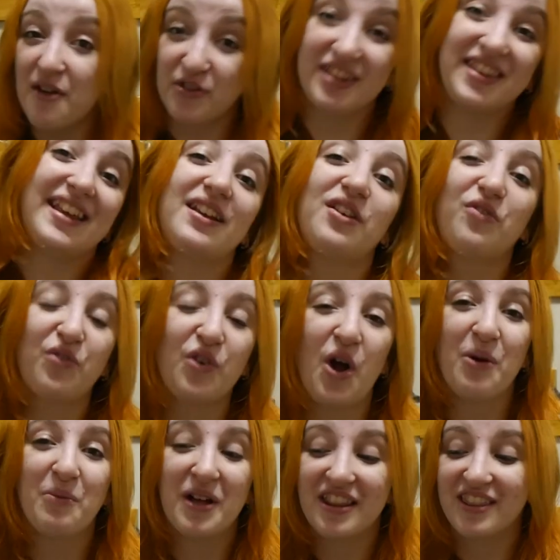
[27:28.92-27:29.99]
everything
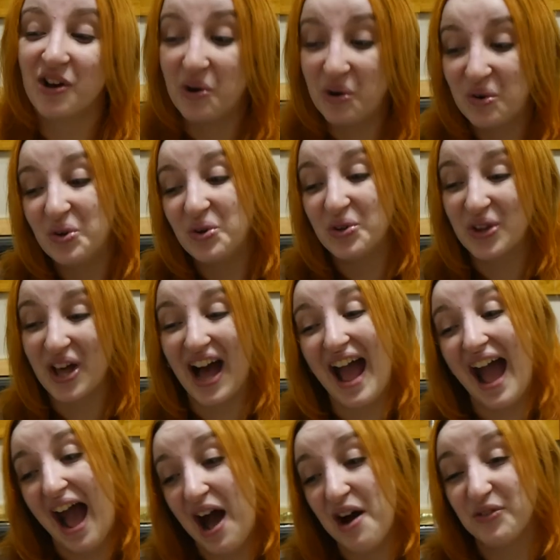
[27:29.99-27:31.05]
from the haul that
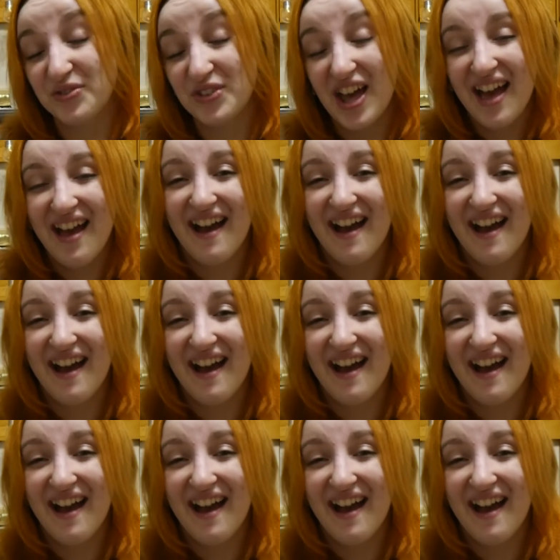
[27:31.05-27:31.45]
I have.